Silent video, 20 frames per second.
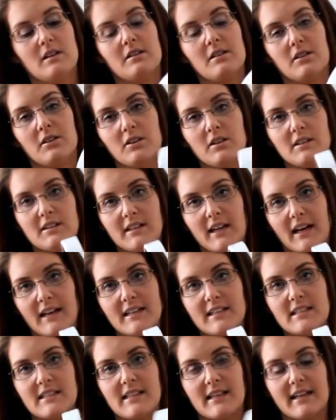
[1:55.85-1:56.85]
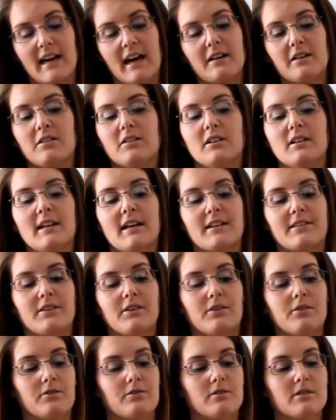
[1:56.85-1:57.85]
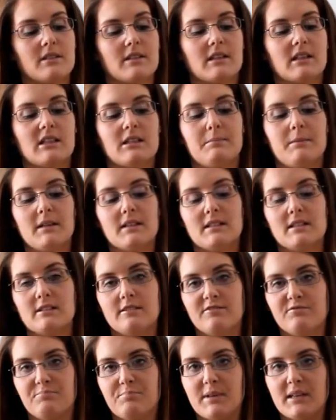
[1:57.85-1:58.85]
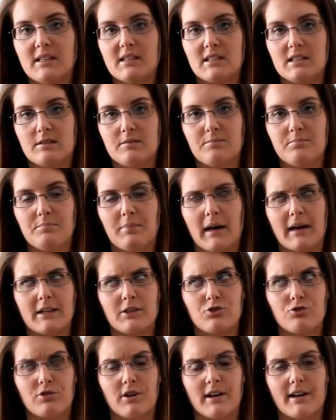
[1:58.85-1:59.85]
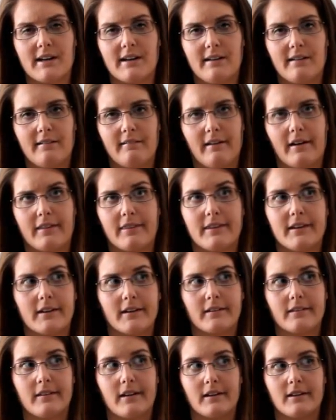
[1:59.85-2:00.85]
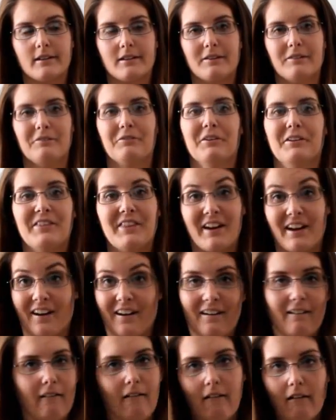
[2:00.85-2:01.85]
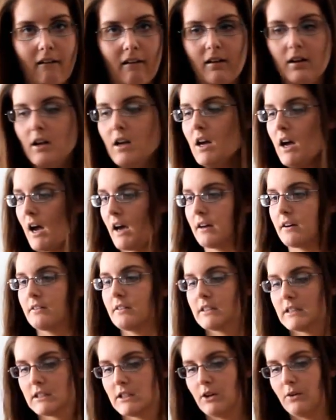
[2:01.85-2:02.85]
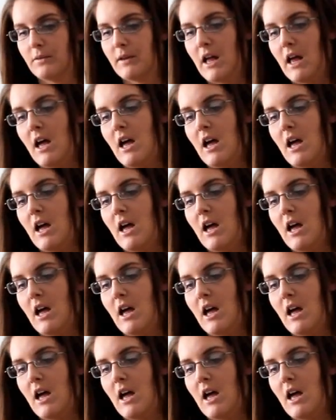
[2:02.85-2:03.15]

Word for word: They look nice. They kind of look like those expensive Beats by Dre. I think that's what they are. I don't really know.